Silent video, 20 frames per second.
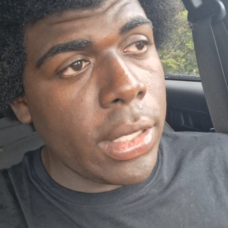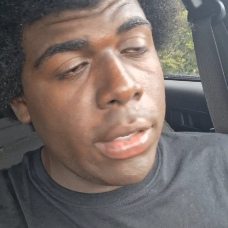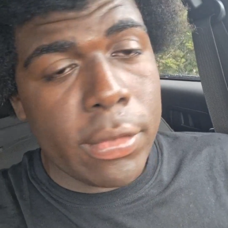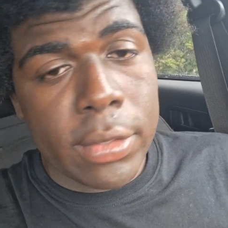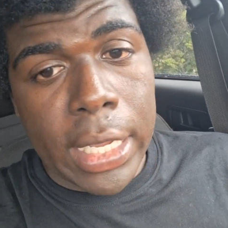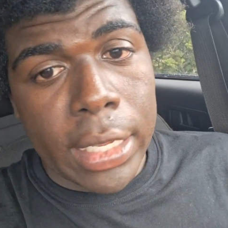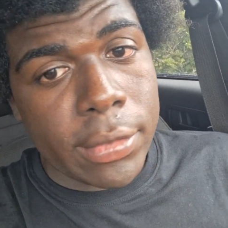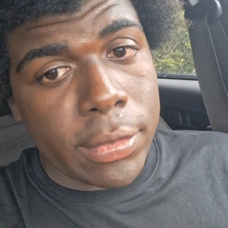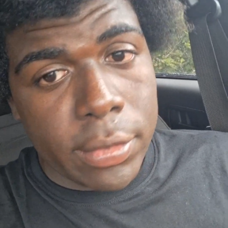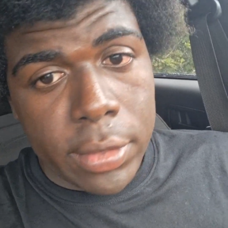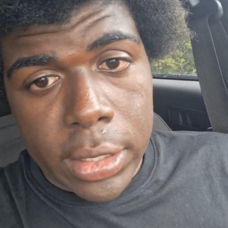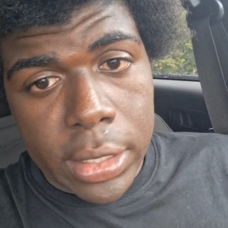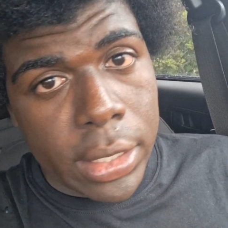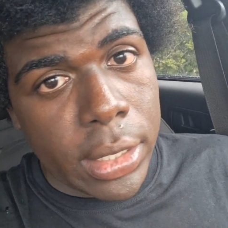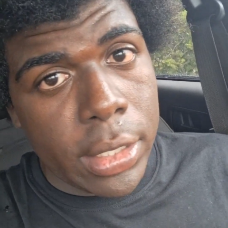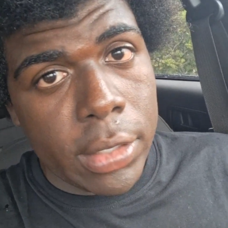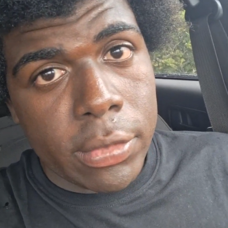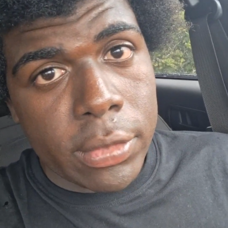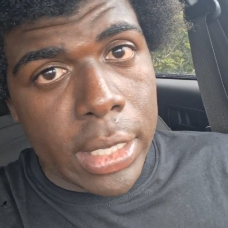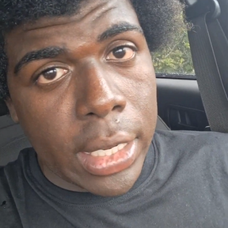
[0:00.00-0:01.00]
He's not
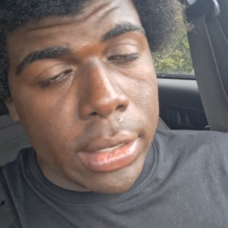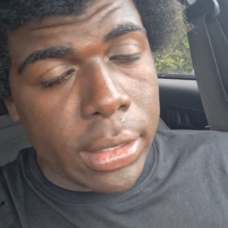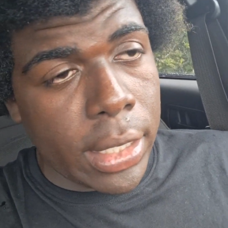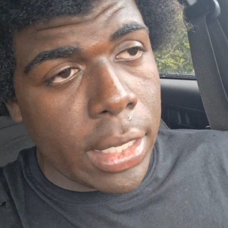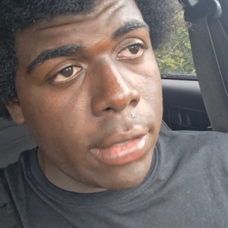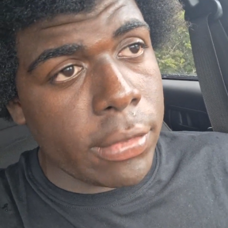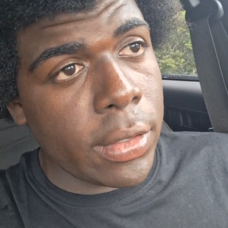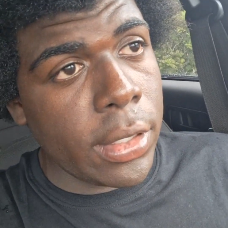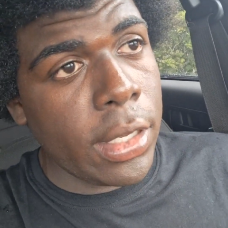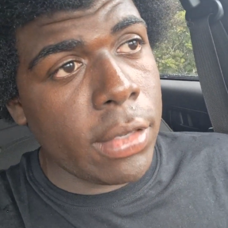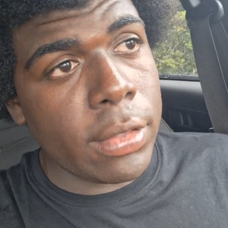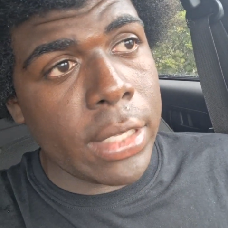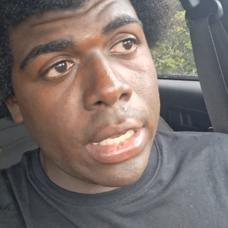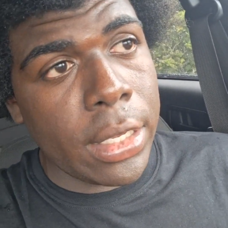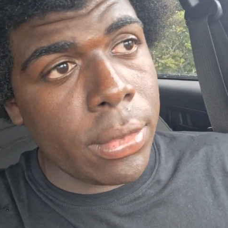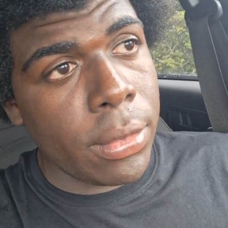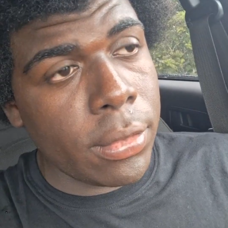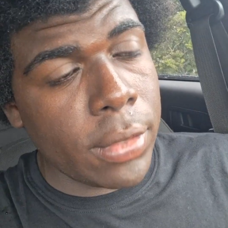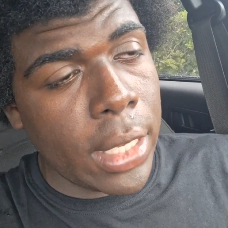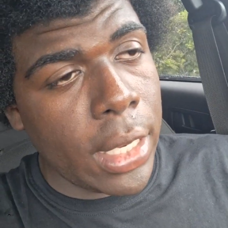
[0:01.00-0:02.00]
singing, he's not dancing, he's not
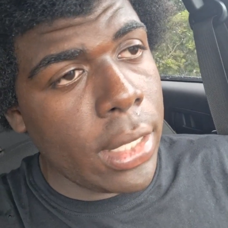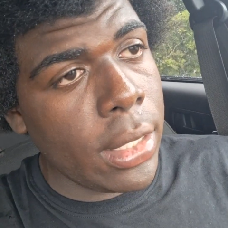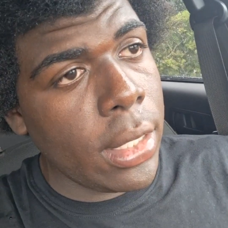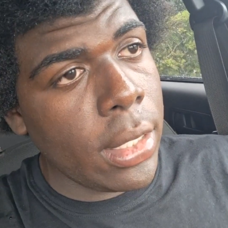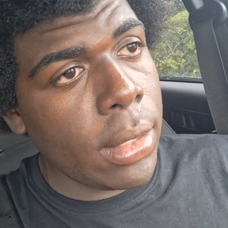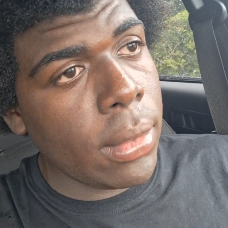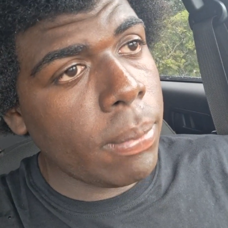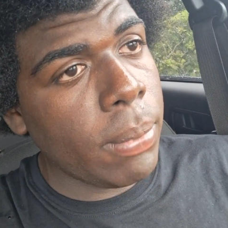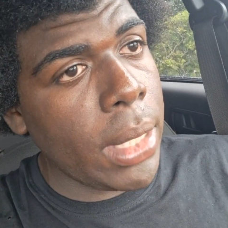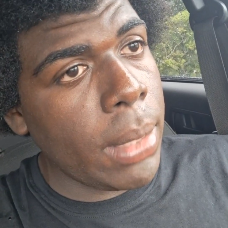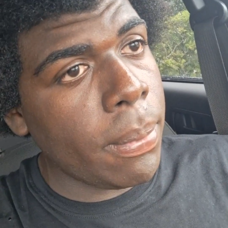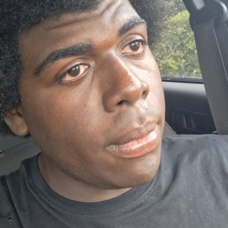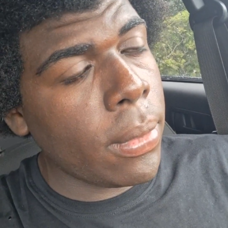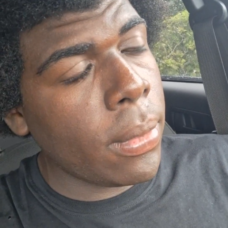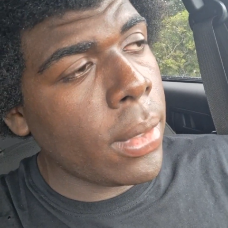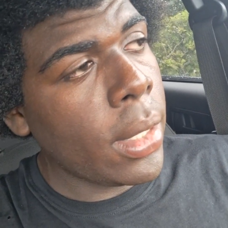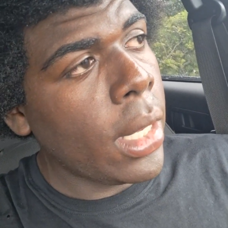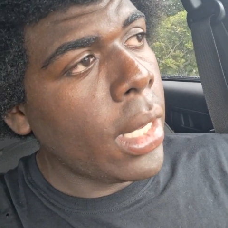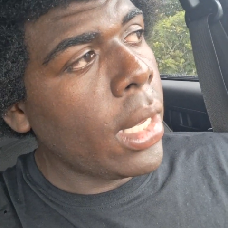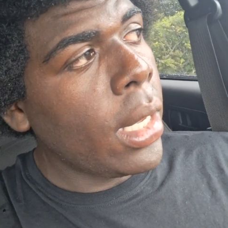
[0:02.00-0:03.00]
entertaining
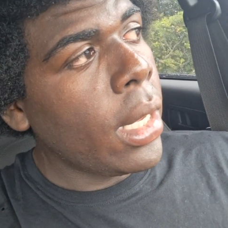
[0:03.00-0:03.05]
people.